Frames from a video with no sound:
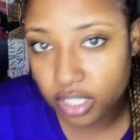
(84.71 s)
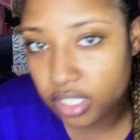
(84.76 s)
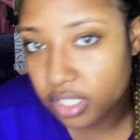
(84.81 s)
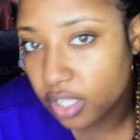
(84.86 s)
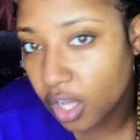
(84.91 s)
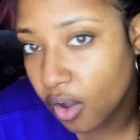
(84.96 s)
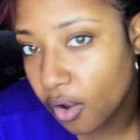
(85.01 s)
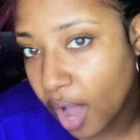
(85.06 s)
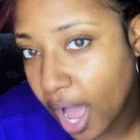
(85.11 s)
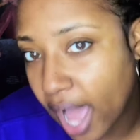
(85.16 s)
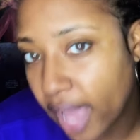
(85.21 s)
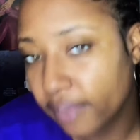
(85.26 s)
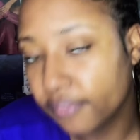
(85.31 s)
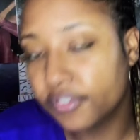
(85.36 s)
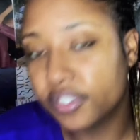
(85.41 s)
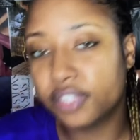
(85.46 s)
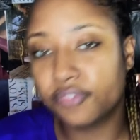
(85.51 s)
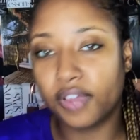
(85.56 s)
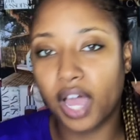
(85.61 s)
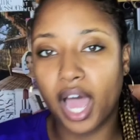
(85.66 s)
So
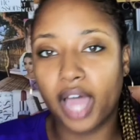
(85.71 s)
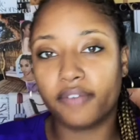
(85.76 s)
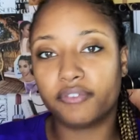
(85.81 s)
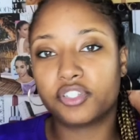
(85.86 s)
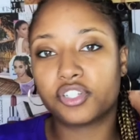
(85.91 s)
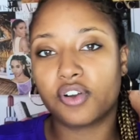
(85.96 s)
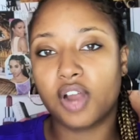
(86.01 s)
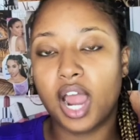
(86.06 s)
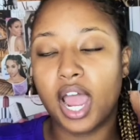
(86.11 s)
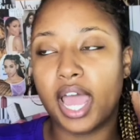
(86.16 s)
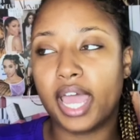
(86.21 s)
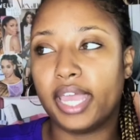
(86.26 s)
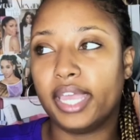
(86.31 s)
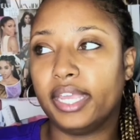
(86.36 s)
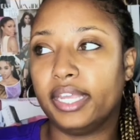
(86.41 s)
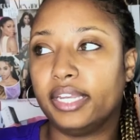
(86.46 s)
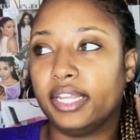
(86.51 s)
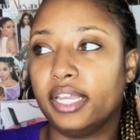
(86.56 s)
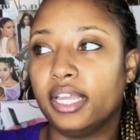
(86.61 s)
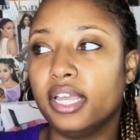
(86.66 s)
I've
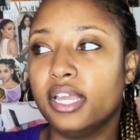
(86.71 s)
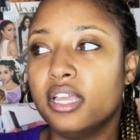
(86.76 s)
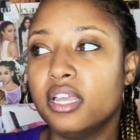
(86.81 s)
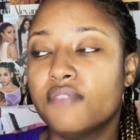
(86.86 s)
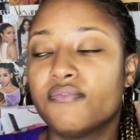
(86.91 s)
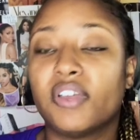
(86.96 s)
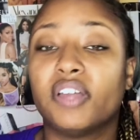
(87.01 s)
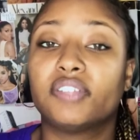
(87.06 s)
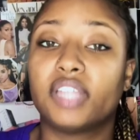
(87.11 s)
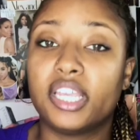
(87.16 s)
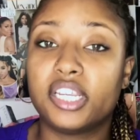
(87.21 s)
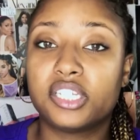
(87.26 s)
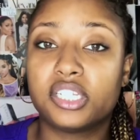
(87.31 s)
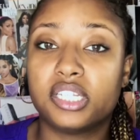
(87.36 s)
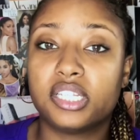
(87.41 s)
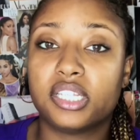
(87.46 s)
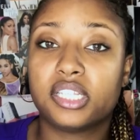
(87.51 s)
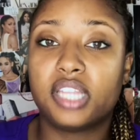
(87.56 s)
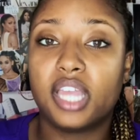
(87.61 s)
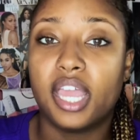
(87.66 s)
tried
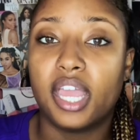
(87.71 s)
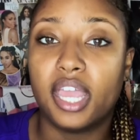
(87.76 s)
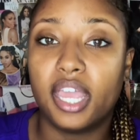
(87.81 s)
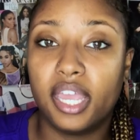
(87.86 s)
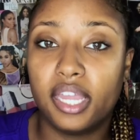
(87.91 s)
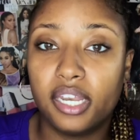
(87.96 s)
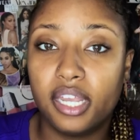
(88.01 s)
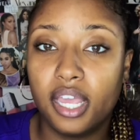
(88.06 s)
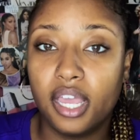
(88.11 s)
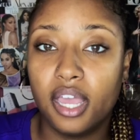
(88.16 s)
foundations that